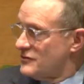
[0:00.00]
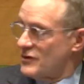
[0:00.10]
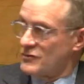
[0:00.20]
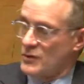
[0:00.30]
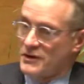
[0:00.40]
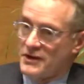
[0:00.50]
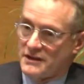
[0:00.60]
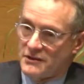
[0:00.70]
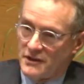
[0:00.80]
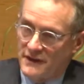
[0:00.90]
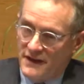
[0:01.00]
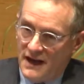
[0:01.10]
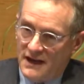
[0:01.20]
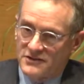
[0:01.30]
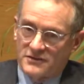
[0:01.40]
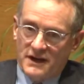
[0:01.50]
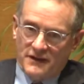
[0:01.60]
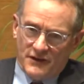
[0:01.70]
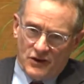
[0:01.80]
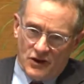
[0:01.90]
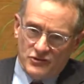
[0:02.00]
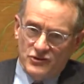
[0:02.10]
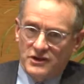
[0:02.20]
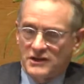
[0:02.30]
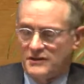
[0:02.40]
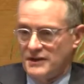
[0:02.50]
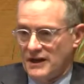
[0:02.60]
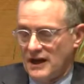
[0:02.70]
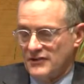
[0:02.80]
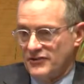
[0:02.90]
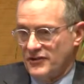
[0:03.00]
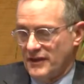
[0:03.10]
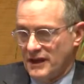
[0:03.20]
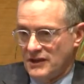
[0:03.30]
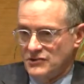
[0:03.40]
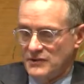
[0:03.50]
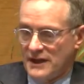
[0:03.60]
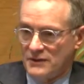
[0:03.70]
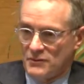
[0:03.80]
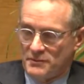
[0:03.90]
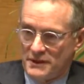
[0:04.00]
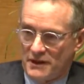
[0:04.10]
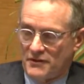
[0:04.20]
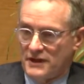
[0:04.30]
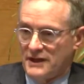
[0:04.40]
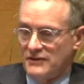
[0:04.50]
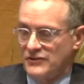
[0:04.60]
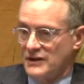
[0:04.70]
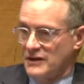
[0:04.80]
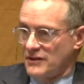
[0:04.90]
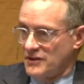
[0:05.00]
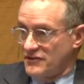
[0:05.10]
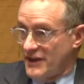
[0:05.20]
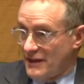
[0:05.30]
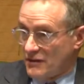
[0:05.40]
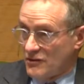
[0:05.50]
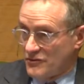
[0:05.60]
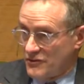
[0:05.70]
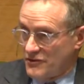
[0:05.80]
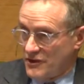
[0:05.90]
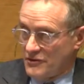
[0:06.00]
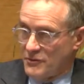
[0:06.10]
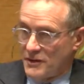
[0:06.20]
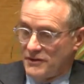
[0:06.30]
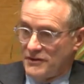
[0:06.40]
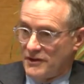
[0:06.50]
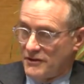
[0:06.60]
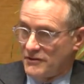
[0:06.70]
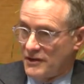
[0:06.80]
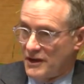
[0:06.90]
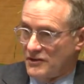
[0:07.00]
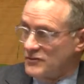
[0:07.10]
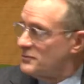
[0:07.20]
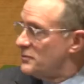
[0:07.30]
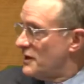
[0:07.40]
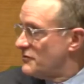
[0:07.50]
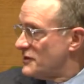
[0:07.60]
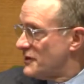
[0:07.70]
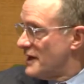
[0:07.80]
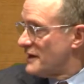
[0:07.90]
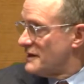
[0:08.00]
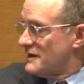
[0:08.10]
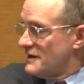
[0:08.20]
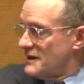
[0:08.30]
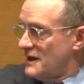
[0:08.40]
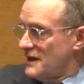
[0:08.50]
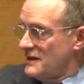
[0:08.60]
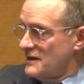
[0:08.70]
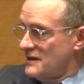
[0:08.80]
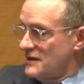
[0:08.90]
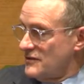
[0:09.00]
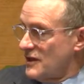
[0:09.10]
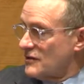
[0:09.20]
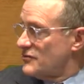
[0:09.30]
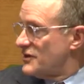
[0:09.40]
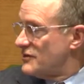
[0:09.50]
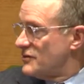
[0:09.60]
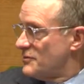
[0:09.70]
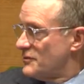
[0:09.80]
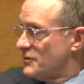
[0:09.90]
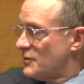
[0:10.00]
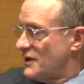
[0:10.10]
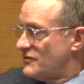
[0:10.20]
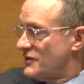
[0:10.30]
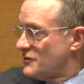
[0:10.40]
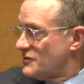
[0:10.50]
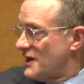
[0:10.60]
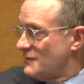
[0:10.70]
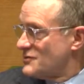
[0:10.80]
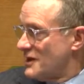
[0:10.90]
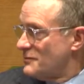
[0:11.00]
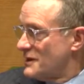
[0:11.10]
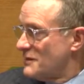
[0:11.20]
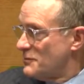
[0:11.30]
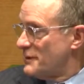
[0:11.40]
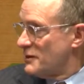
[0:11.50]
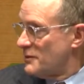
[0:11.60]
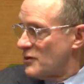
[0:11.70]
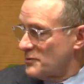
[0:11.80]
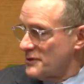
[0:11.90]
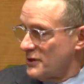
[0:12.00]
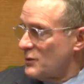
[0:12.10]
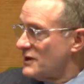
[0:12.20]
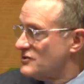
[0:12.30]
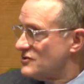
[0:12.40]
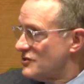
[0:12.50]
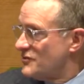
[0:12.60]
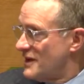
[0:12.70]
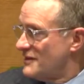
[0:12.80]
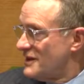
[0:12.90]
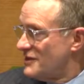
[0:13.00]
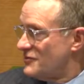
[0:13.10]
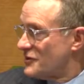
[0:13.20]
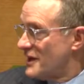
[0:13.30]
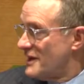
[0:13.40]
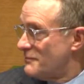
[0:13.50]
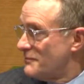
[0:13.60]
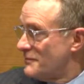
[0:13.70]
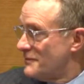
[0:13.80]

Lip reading: So he's working on learning the odds of getting the cards you need, the odds that the hand you had would beat other hands, the tells that tell you whether the other side is bluffing or not. And his uncle said to him, you're wasting your time trying to become a better poker player. Why don't you just find an easier game?